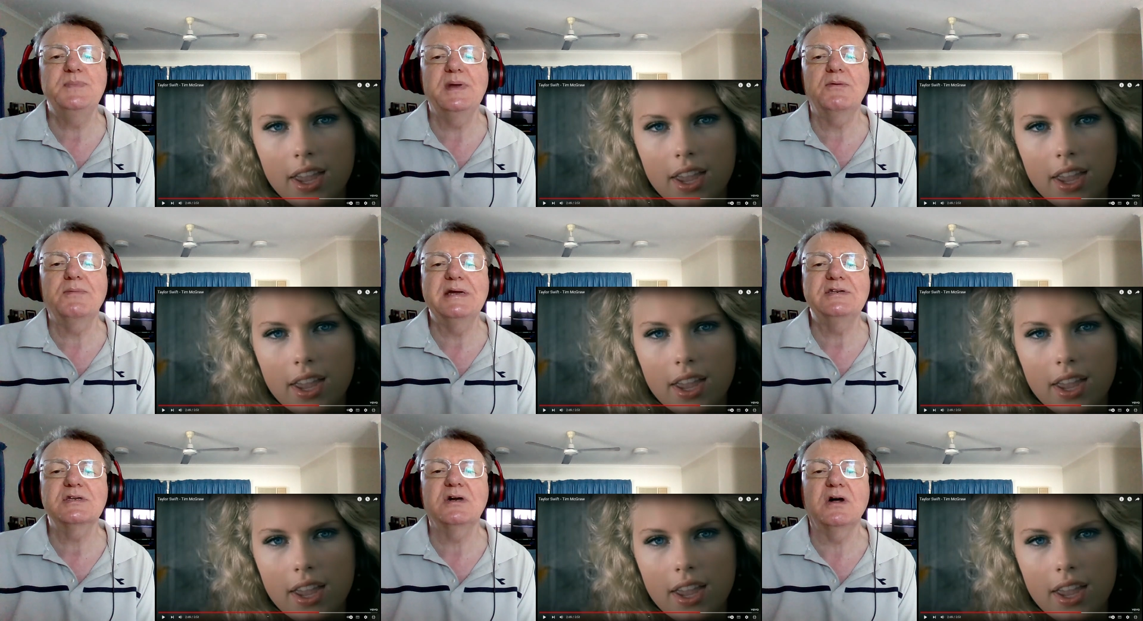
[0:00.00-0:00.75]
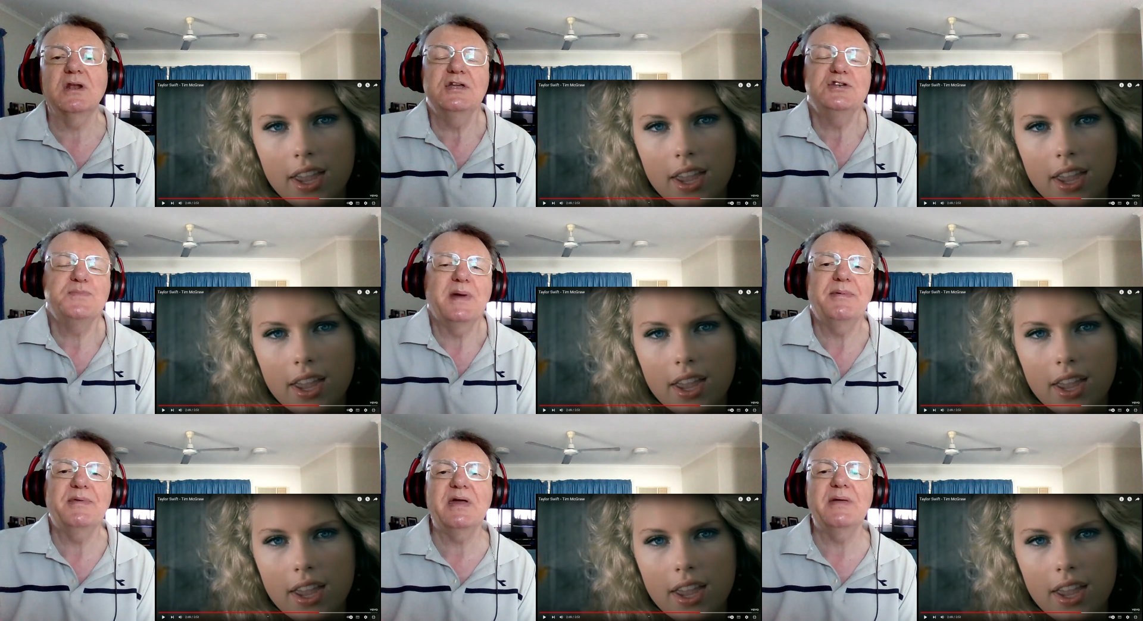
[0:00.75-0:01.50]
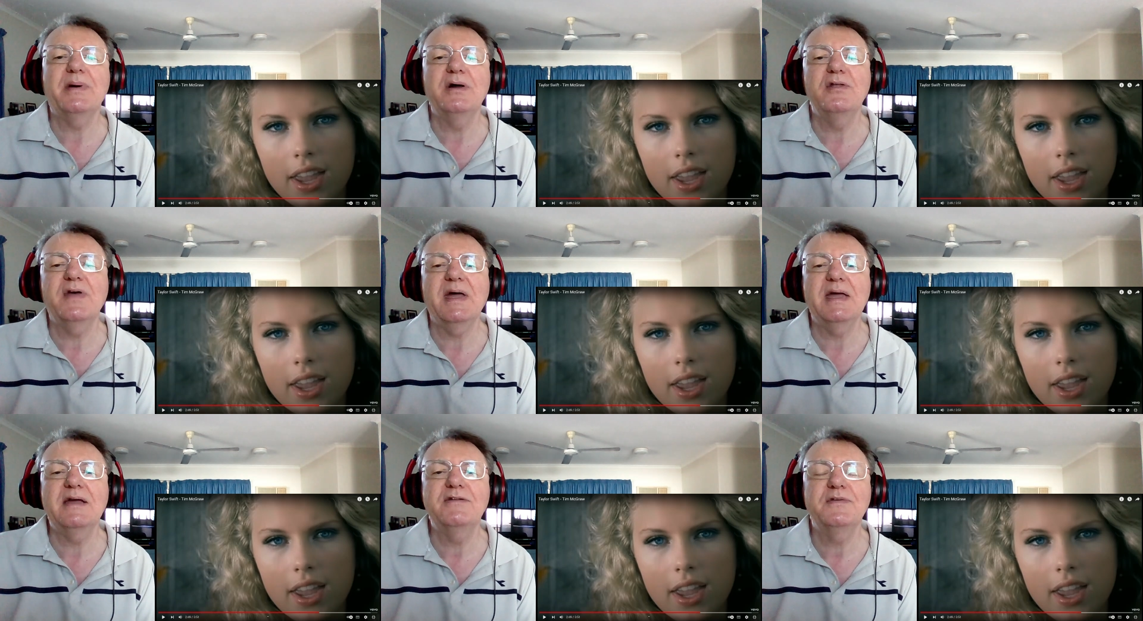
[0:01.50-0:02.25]
Speaker 1: been away to college. Maybe they both
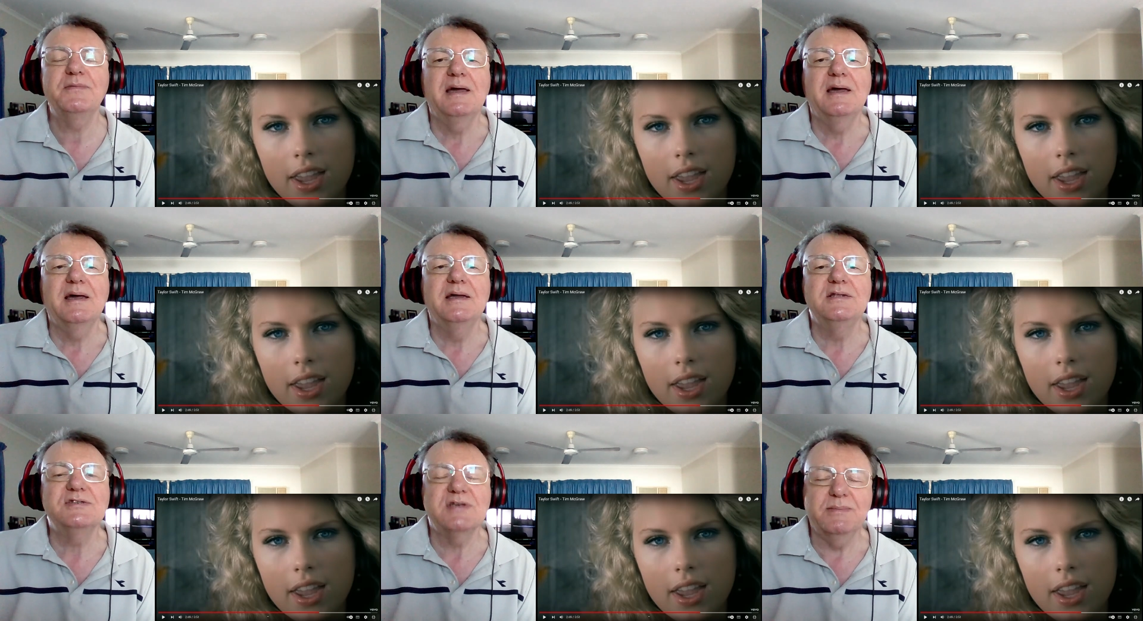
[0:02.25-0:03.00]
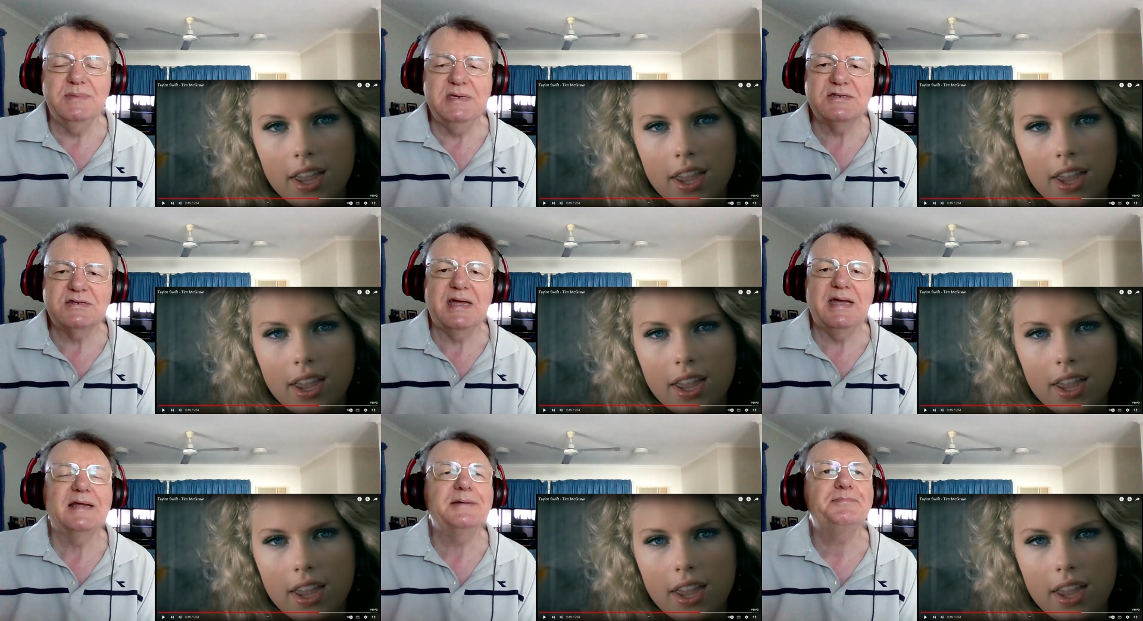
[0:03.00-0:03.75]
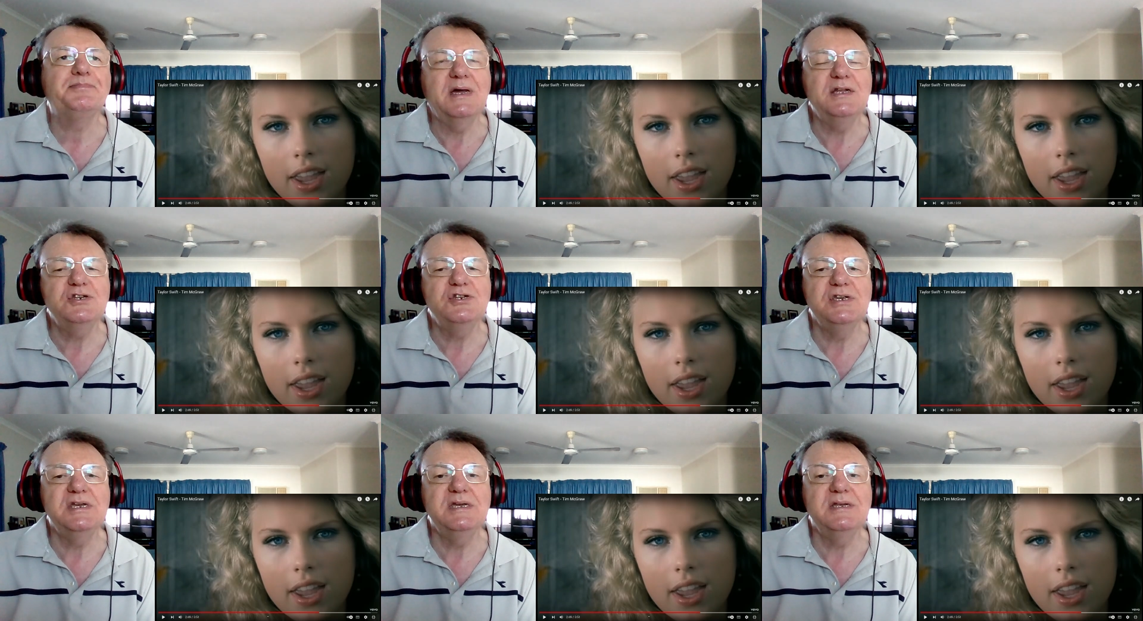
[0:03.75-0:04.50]
have. It's some years later, and
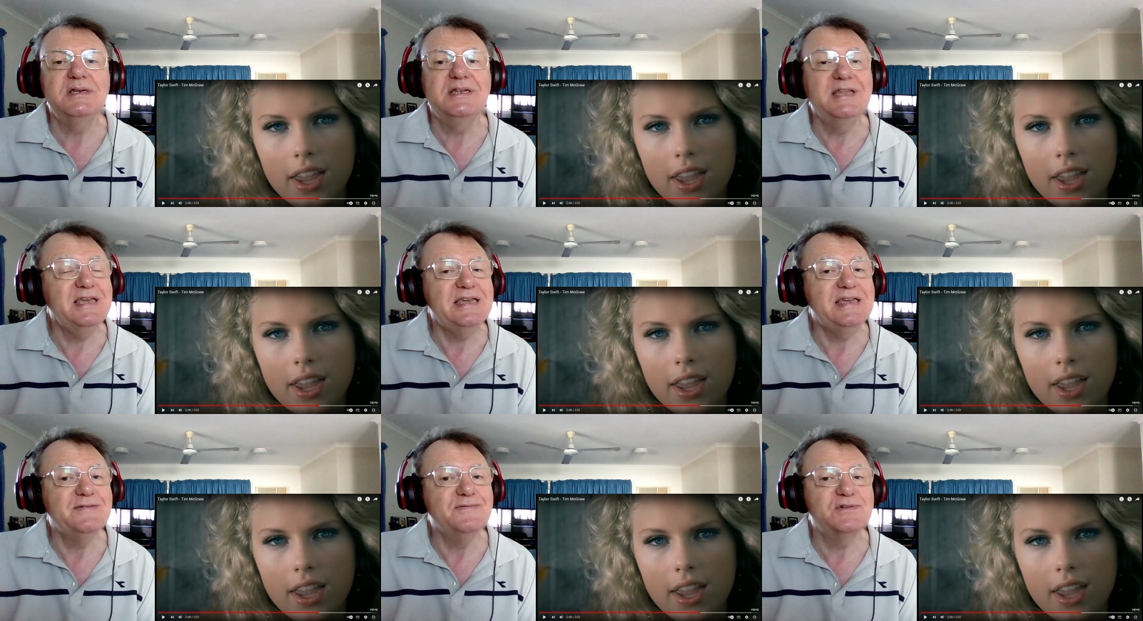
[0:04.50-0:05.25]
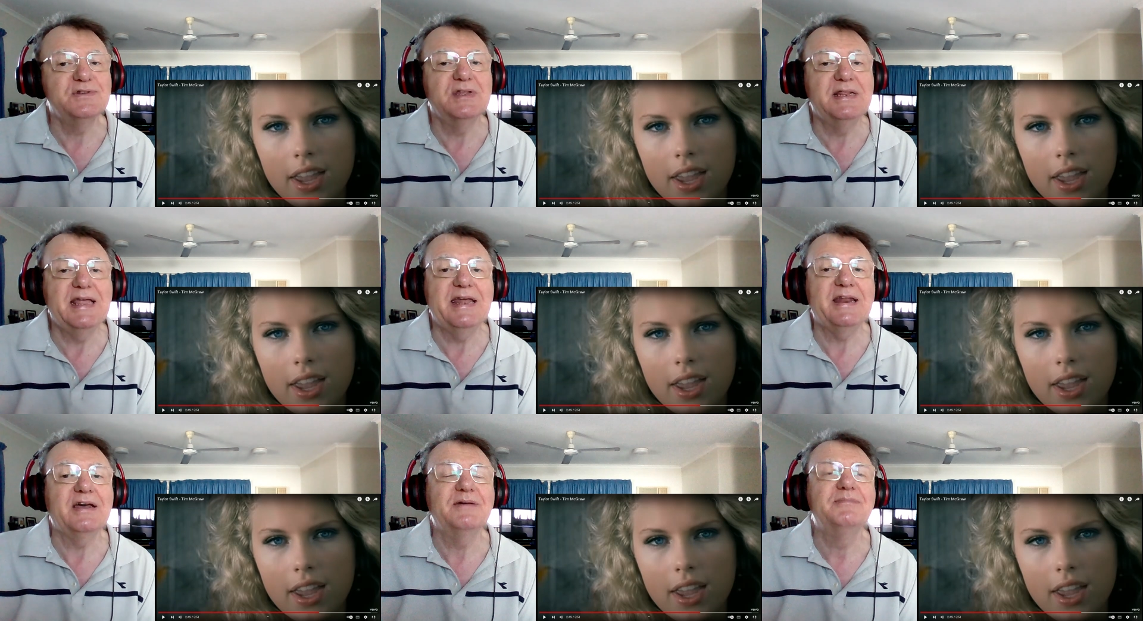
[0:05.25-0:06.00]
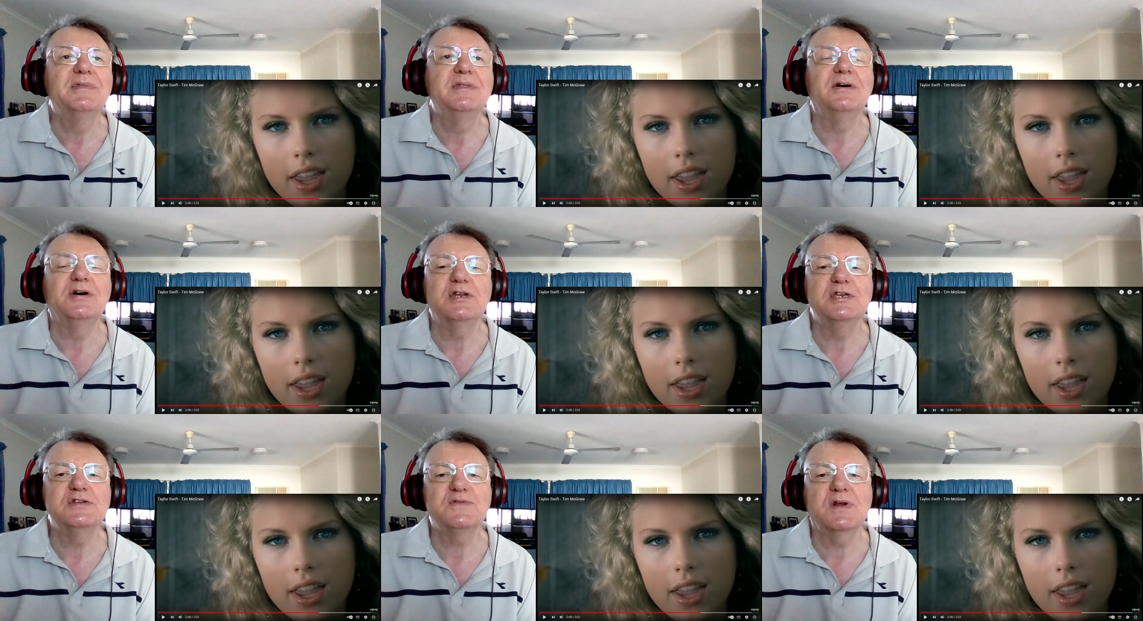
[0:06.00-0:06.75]
she leaves the letter
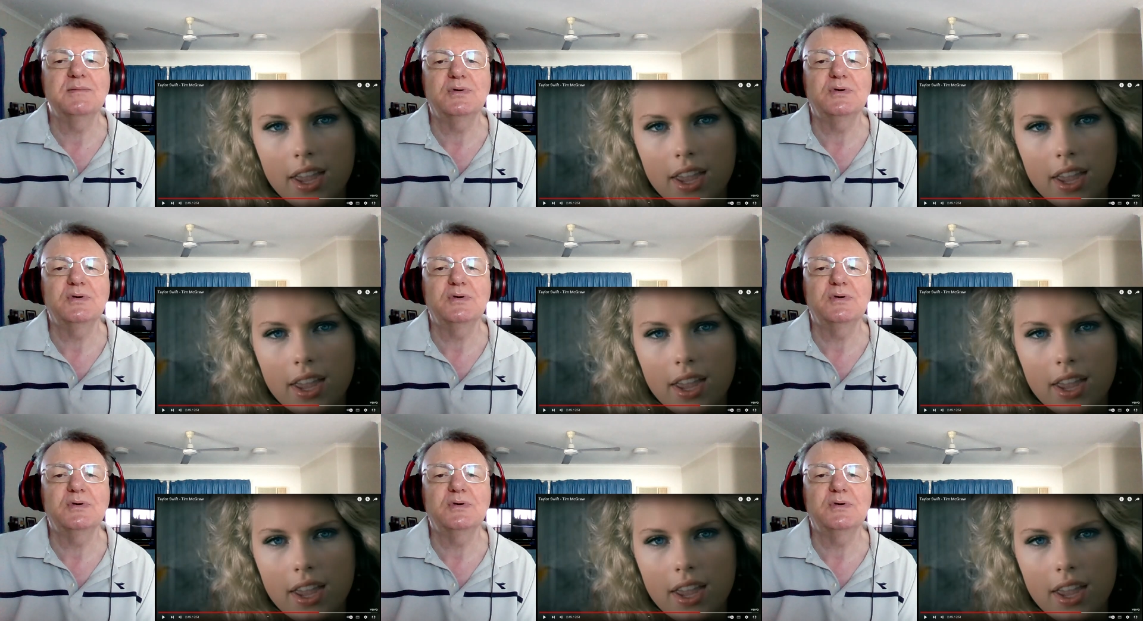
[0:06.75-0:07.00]
on his front